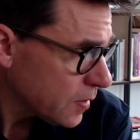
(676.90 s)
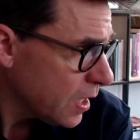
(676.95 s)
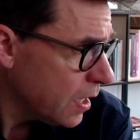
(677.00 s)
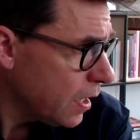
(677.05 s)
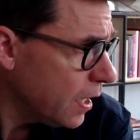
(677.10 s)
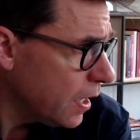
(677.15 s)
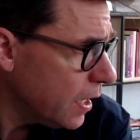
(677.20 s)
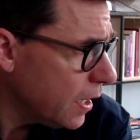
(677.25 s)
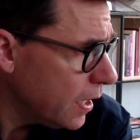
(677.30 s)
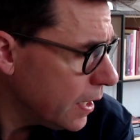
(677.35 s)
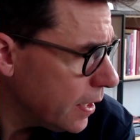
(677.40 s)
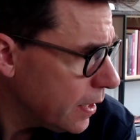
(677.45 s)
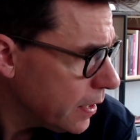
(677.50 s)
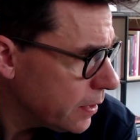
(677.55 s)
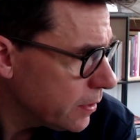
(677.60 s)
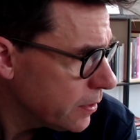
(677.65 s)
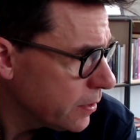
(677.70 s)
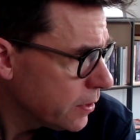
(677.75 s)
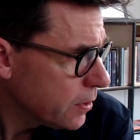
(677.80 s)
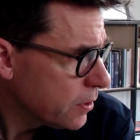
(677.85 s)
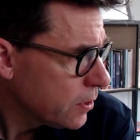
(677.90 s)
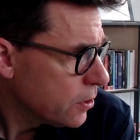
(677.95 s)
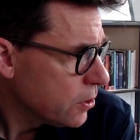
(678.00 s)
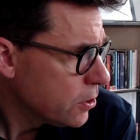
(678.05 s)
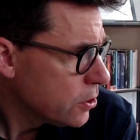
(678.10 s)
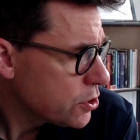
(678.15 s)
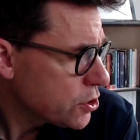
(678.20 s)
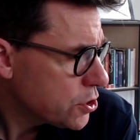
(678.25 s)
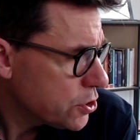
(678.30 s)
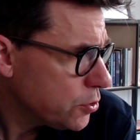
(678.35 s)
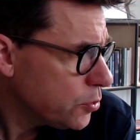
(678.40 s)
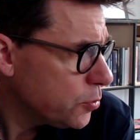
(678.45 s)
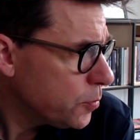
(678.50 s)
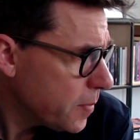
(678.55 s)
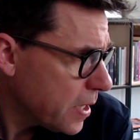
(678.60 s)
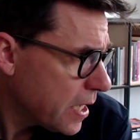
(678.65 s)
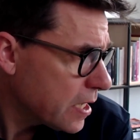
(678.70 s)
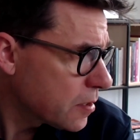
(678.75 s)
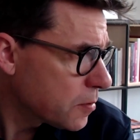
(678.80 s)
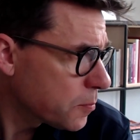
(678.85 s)
Uh, 2
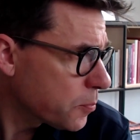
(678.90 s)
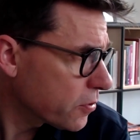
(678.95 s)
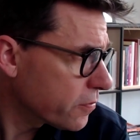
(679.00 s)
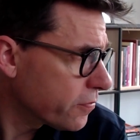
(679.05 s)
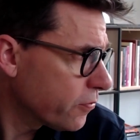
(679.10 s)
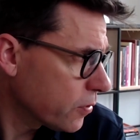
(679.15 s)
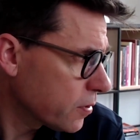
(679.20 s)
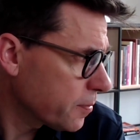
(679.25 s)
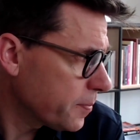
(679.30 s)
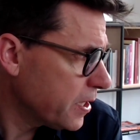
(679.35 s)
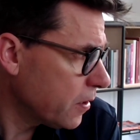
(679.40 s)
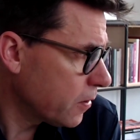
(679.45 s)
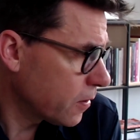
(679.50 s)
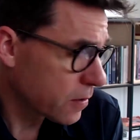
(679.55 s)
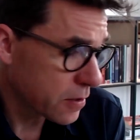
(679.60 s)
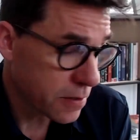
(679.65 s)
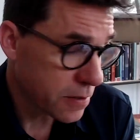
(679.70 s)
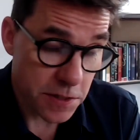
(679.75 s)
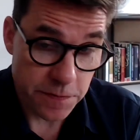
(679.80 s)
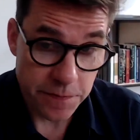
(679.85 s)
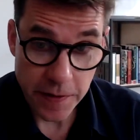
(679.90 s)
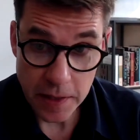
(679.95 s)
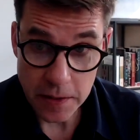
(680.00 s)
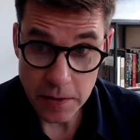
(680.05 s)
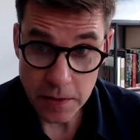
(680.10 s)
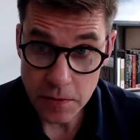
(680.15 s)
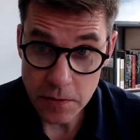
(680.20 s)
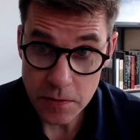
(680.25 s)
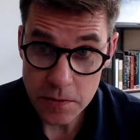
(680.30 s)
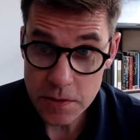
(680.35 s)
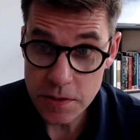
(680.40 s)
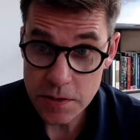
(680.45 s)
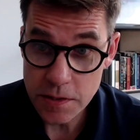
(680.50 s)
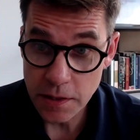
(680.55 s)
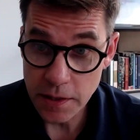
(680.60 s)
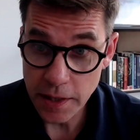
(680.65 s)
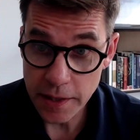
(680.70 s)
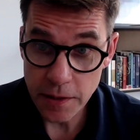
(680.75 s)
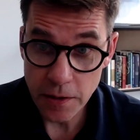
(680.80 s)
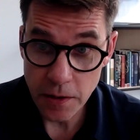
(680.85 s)
main performing arts venues, the
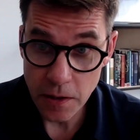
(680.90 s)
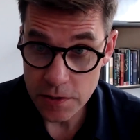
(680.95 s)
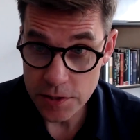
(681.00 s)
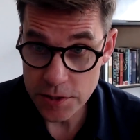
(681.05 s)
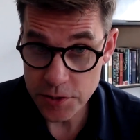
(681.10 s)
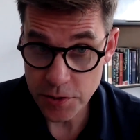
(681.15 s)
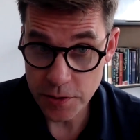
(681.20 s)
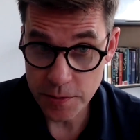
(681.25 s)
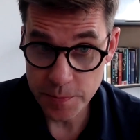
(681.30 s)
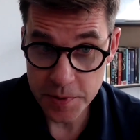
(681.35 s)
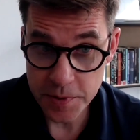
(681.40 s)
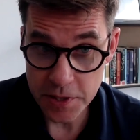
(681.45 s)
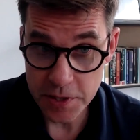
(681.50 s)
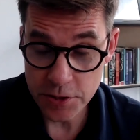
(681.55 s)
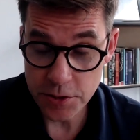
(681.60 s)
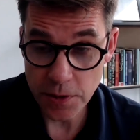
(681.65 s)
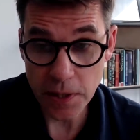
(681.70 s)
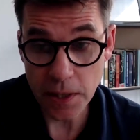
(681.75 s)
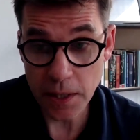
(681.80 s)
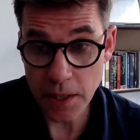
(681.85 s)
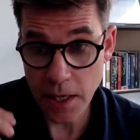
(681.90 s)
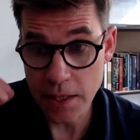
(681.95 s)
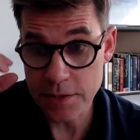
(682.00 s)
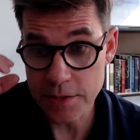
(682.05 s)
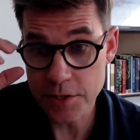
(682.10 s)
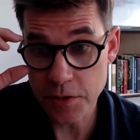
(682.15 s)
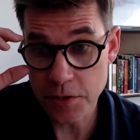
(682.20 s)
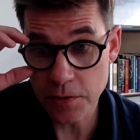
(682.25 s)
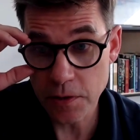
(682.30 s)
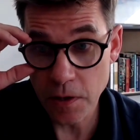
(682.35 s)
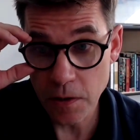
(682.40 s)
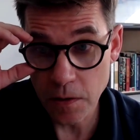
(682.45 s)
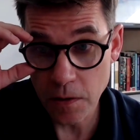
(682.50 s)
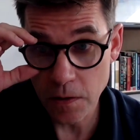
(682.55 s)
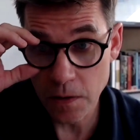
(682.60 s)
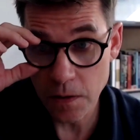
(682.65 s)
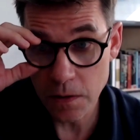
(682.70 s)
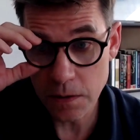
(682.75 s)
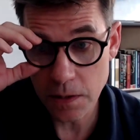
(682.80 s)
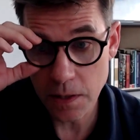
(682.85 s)
Lynn Hallstrom Dietrich Concert
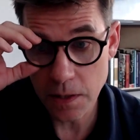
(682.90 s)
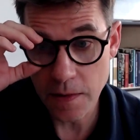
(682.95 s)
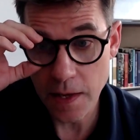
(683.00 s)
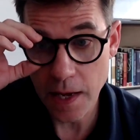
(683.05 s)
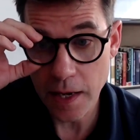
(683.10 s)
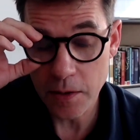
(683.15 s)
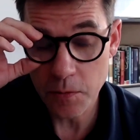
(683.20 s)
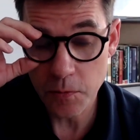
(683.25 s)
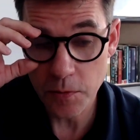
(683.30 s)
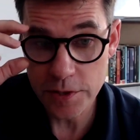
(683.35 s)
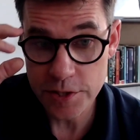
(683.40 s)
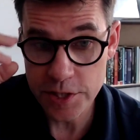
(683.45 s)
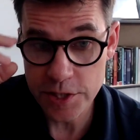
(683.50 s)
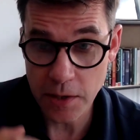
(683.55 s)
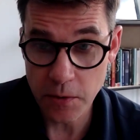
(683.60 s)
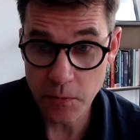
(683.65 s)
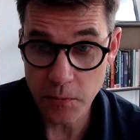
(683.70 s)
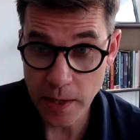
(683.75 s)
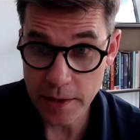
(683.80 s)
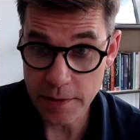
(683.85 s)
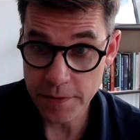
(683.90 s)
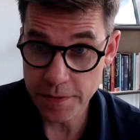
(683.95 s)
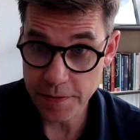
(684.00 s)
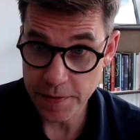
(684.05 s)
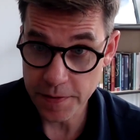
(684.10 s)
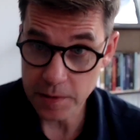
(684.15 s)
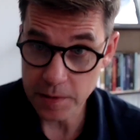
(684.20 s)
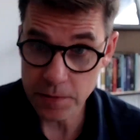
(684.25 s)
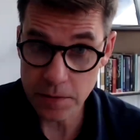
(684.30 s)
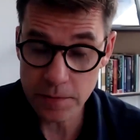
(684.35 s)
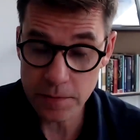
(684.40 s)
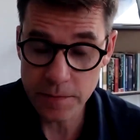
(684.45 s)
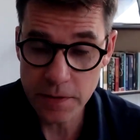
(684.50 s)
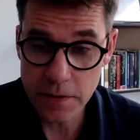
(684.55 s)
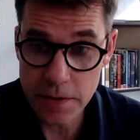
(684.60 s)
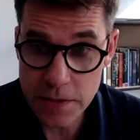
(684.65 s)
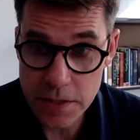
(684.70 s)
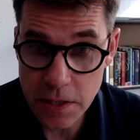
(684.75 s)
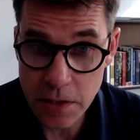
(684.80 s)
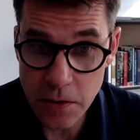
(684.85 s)
Hall and the Edward J. Ray Theater.
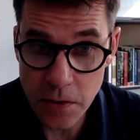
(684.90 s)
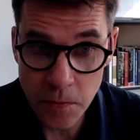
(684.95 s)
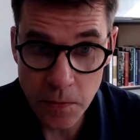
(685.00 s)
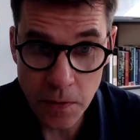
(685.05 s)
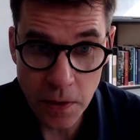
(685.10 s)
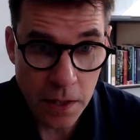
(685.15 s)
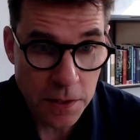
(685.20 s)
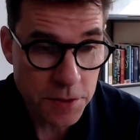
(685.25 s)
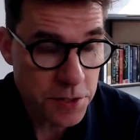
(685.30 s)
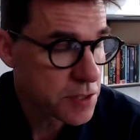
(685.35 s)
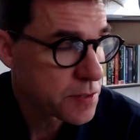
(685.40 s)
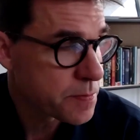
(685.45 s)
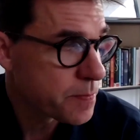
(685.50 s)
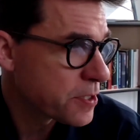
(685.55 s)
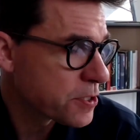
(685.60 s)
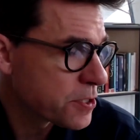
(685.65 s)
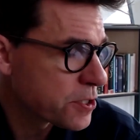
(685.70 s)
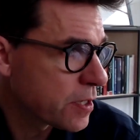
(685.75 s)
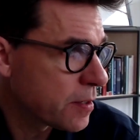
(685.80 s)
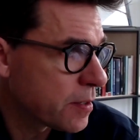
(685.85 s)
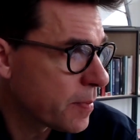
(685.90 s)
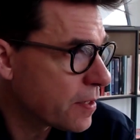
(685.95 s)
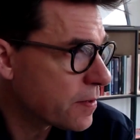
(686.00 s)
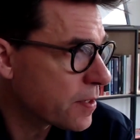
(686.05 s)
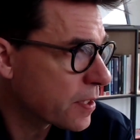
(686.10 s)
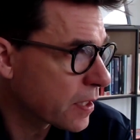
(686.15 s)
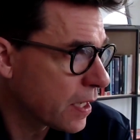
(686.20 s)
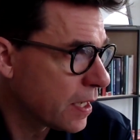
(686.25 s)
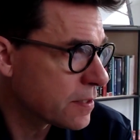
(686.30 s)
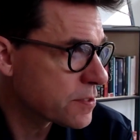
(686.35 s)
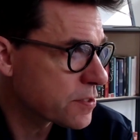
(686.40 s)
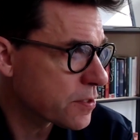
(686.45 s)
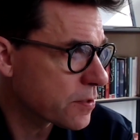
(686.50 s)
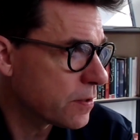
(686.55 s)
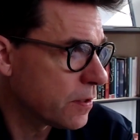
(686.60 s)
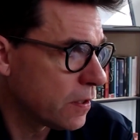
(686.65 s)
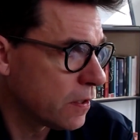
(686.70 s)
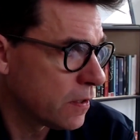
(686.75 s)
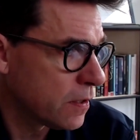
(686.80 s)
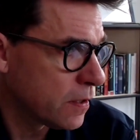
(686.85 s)
So I'll just mention about the
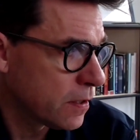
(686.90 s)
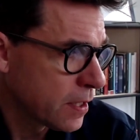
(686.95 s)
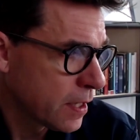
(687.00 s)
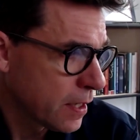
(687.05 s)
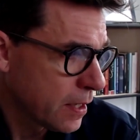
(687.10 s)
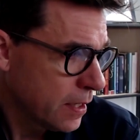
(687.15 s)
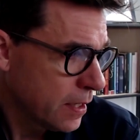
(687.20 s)
concert hall.